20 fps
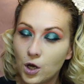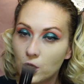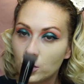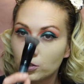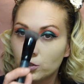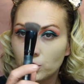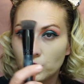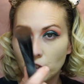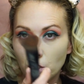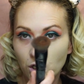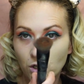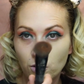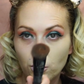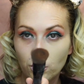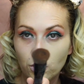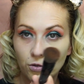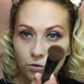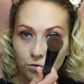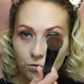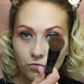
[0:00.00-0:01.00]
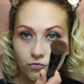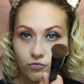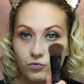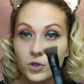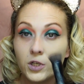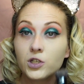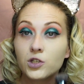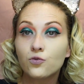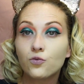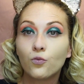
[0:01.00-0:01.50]
So
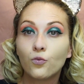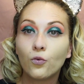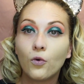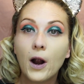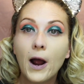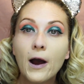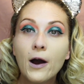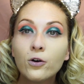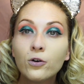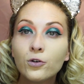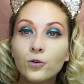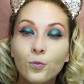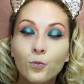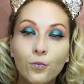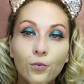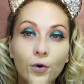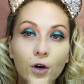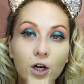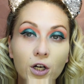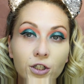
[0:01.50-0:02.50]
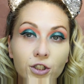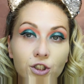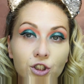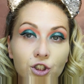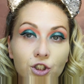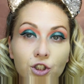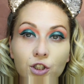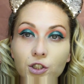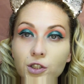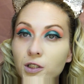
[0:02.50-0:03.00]
this round brush
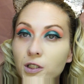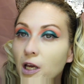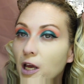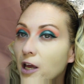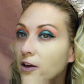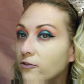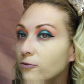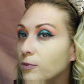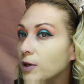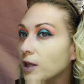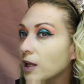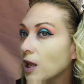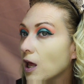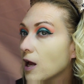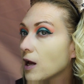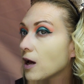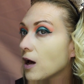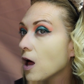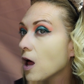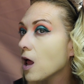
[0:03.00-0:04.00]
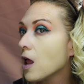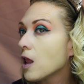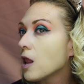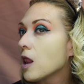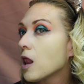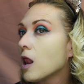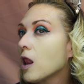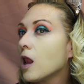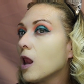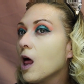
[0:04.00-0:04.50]
just gave me like a
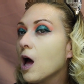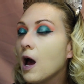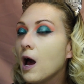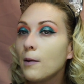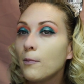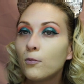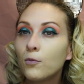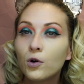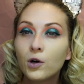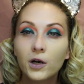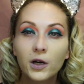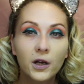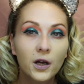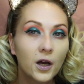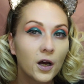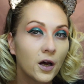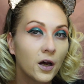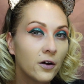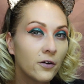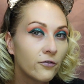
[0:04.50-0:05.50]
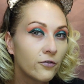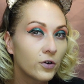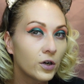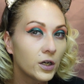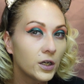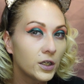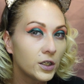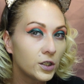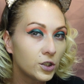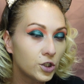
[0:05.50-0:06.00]
lot more
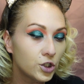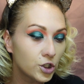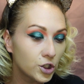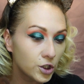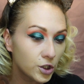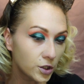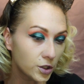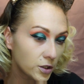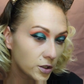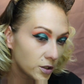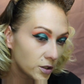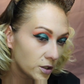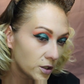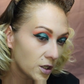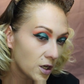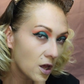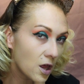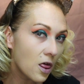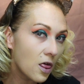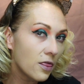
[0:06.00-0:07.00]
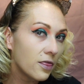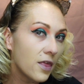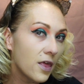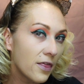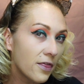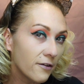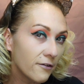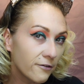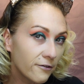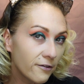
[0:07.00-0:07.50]
coverage
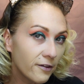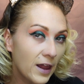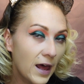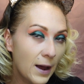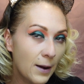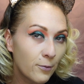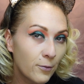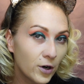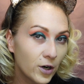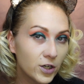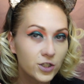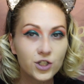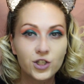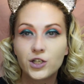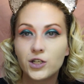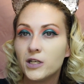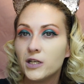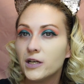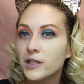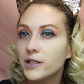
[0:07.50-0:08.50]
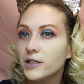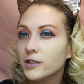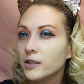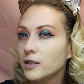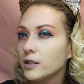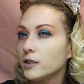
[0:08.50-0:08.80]
than the flat brush did.